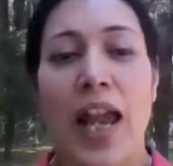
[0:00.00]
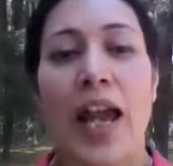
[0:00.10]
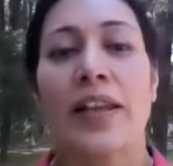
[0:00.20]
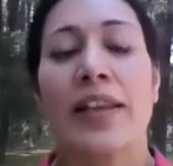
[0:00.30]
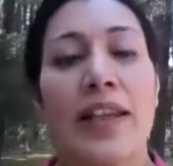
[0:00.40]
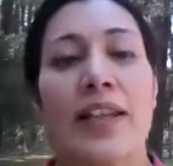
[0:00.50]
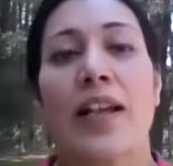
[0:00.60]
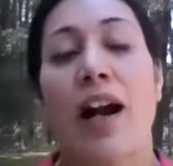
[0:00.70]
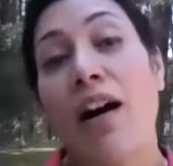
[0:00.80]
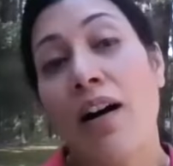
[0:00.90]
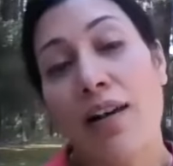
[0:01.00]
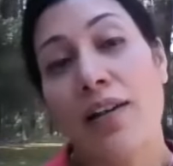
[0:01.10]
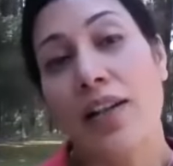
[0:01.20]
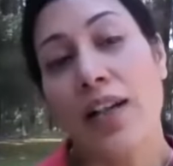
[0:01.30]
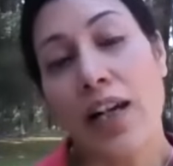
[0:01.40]
And these are
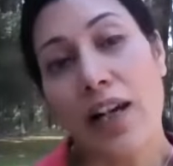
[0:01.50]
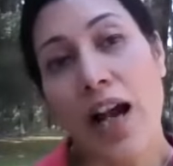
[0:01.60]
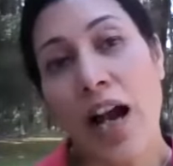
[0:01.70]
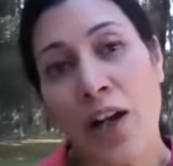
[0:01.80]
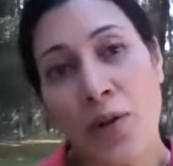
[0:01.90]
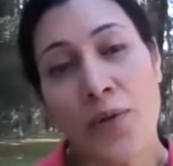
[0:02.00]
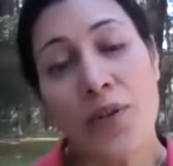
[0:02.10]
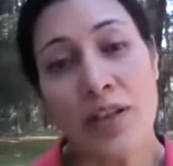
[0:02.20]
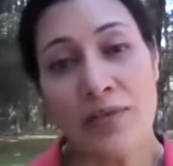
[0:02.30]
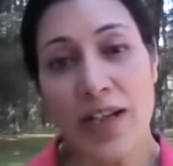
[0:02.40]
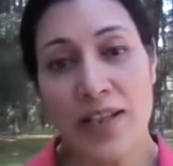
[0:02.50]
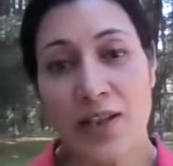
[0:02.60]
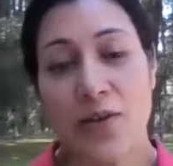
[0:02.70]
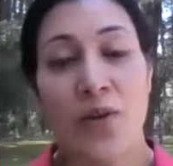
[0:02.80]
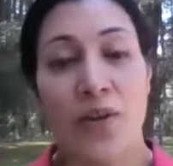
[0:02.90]
the I/O
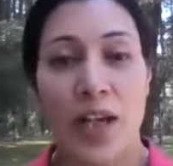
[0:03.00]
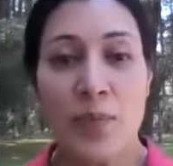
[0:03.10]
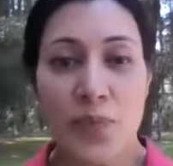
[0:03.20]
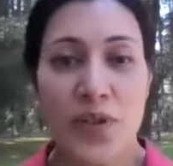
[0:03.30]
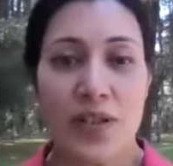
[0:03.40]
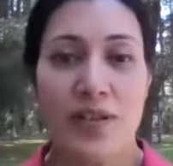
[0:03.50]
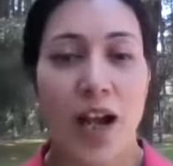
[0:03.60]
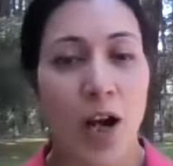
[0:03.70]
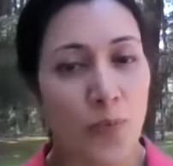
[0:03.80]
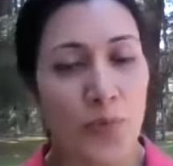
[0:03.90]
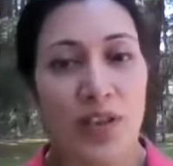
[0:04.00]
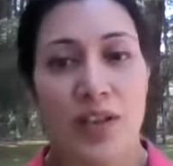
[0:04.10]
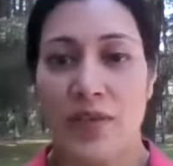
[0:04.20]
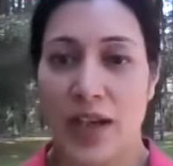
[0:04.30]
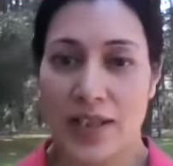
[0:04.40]
devices or input
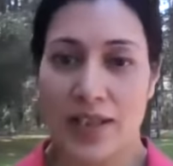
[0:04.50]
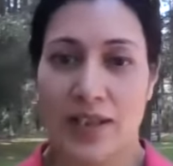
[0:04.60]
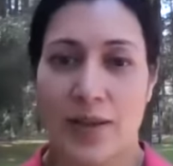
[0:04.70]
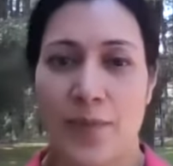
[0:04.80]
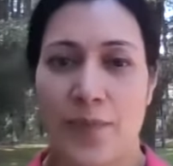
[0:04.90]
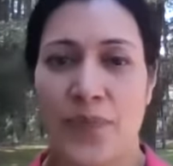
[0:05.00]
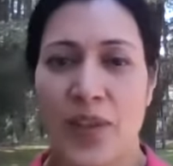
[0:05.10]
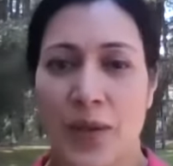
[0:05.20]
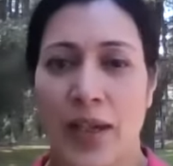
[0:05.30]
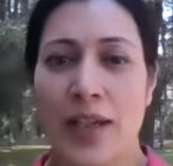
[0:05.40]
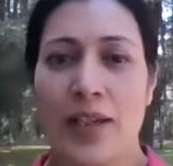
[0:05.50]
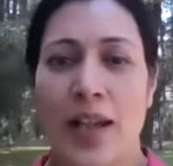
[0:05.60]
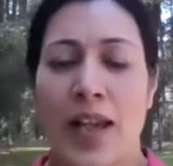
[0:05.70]
output devices. Okay.